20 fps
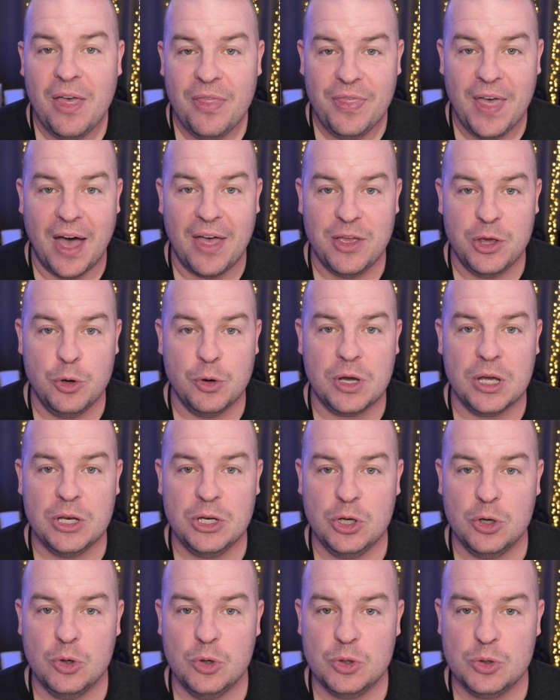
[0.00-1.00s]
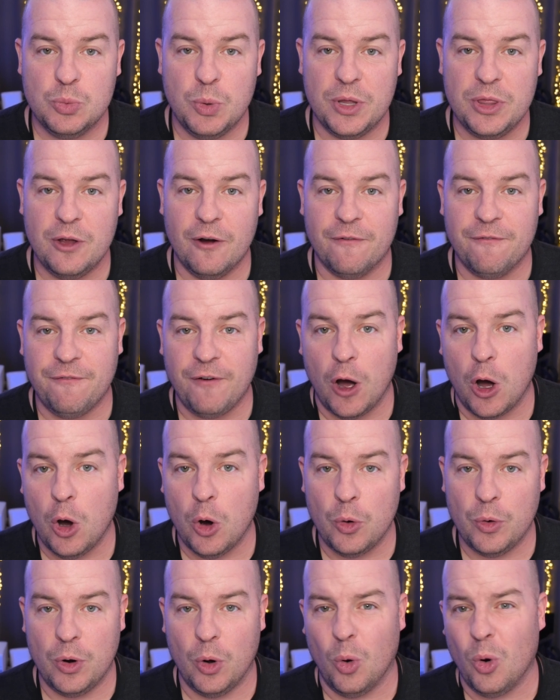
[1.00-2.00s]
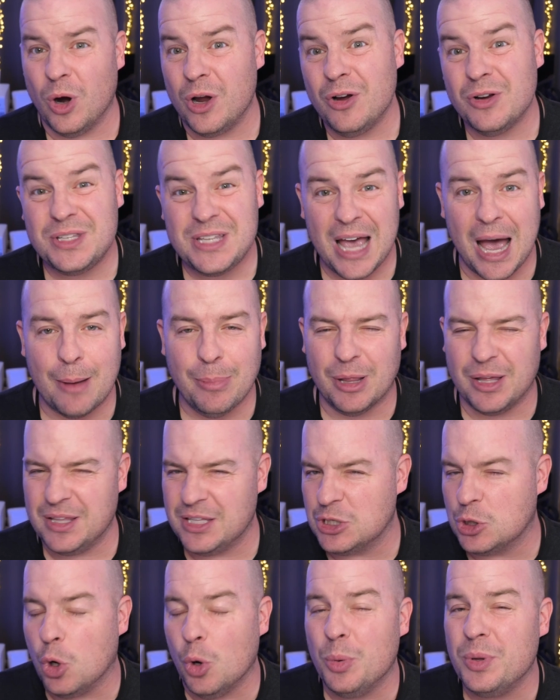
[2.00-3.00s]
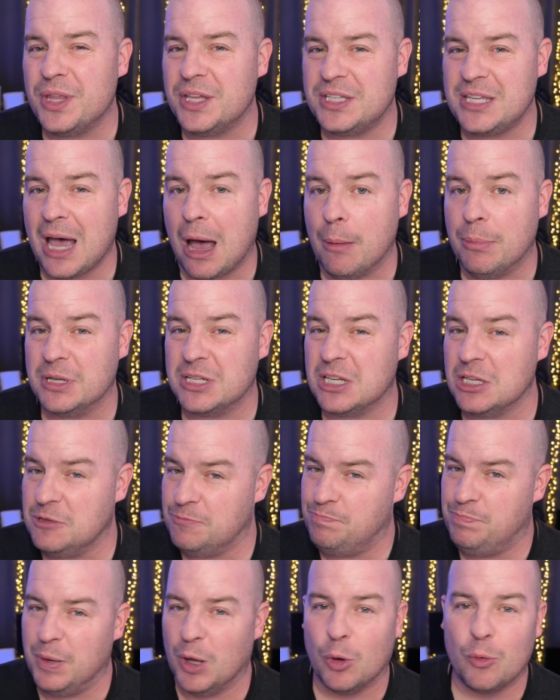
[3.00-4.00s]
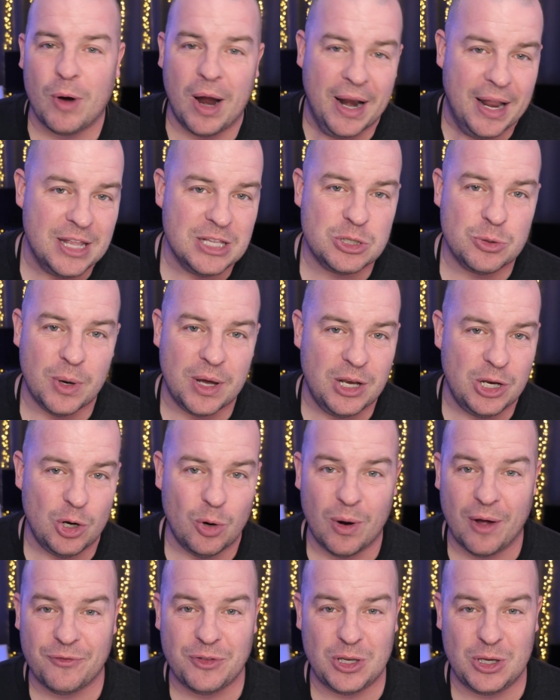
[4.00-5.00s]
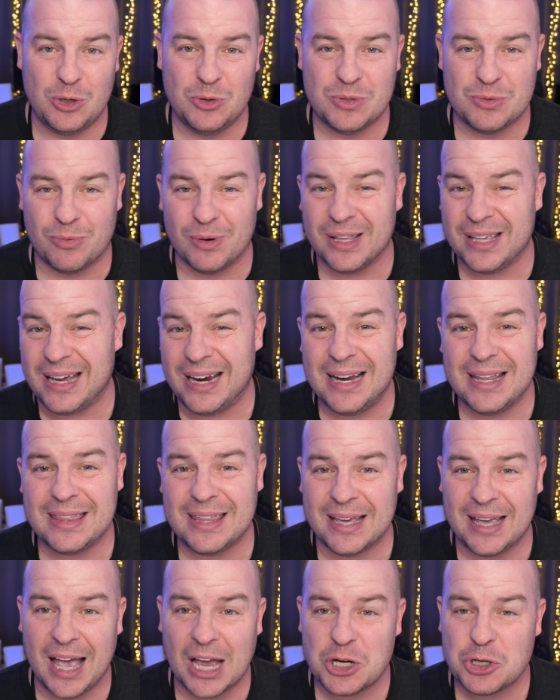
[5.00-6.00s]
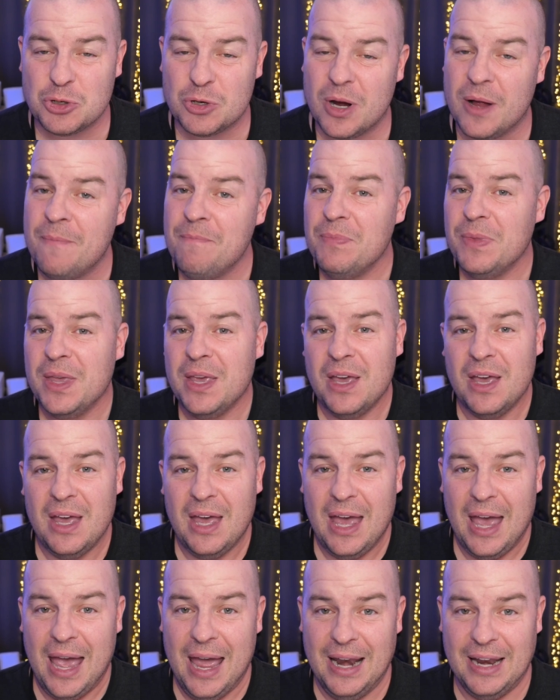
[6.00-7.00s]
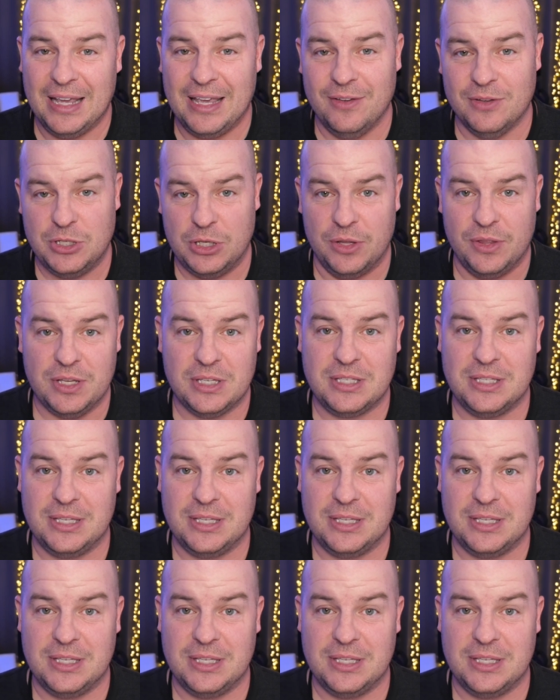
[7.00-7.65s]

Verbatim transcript: that you can use with your phone or your tablet. It's cool with the tablets because it's built right into it and you don't have to use really anything extra and it gives you this